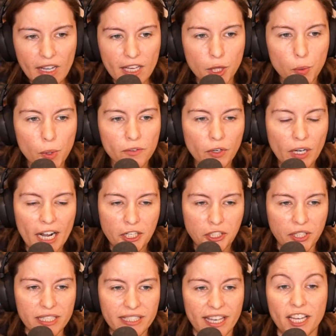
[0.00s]
And then whoever
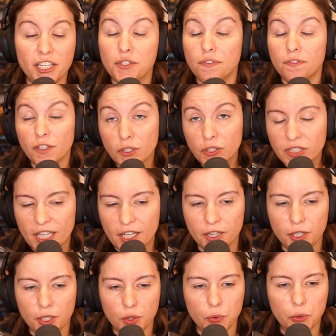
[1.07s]
actually takes first in
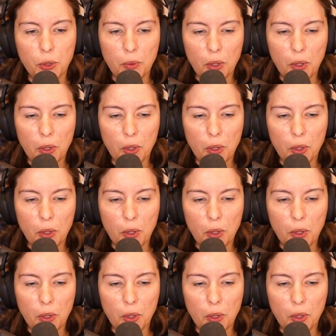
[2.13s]
their group